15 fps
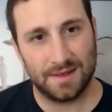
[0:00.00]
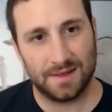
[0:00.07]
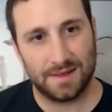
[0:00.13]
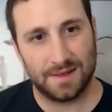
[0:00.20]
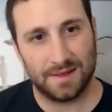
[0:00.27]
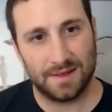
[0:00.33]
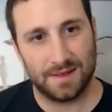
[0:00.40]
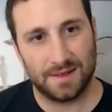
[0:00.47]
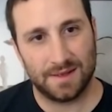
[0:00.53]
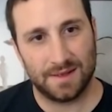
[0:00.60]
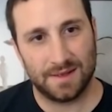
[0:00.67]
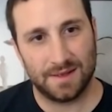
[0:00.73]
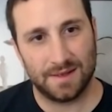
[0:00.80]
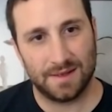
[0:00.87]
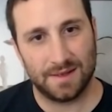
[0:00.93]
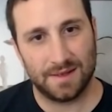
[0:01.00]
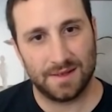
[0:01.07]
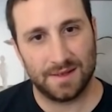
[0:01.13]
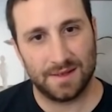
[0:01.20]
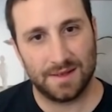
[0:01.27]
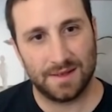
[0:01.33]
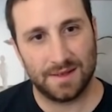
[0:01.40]

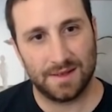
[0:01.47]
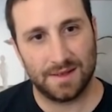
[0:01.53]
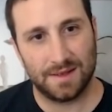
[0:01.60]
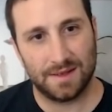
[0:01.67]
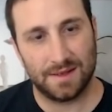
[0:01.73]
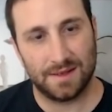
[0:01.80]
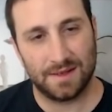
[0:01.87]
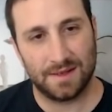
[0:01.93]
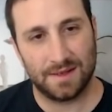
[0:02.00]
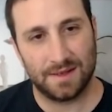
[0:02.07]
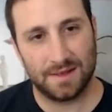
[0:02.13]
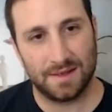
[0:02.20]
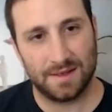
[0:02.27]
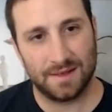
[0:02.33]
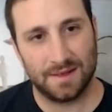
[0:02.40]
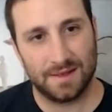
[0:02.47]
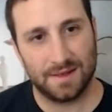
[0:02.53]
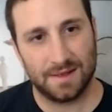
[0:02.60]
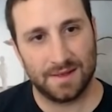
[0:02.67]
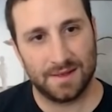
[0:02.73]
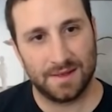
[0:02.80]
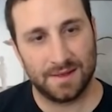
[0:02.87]

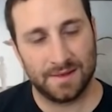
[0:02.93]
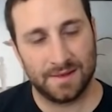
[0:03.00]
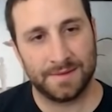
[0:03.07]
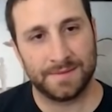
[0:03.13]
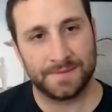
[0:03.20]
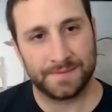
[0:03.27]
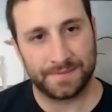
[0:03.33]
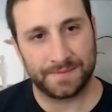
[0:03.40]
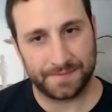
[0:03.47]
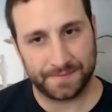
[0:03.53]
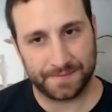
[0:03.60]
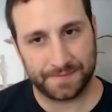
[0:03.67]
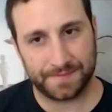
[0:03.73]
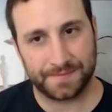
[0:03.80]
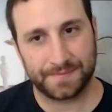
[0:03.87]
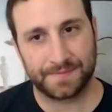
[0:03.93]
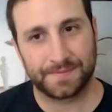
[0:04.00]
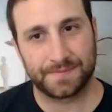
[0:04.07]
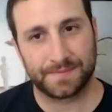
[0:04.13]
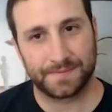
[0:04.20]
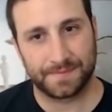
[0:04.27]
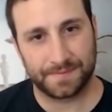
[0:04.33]

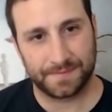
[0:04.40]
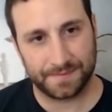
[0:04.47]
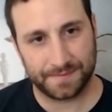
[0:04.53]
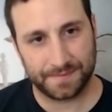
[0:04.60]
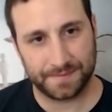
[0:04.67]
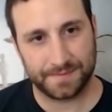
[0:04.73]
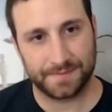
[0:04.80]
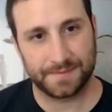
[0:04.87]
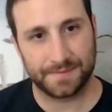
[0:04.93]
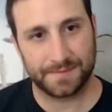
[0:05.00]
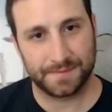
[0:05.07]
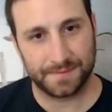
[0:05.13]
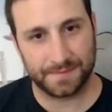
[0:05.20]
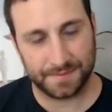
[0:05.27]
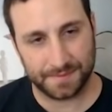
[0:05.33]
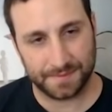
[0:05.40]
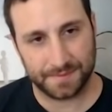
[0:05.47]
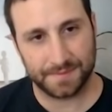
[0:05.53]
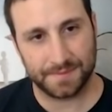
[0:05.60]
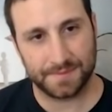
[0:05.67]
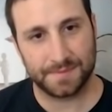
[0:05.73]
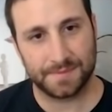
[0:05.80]

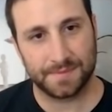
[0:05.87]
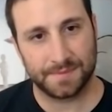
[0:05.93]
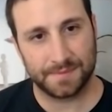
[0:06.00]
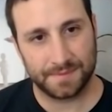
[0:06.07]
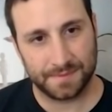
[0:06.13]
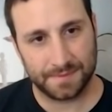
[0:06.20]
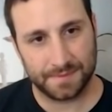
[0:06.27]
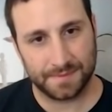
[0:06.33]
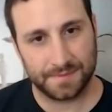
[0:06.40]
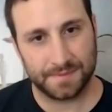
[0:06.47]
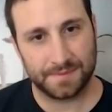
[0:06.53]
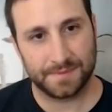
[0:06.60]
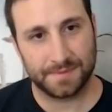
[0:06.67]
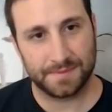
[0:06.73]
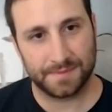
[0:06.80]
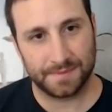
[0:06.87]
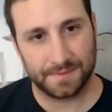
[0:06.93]
The person shown says nothing.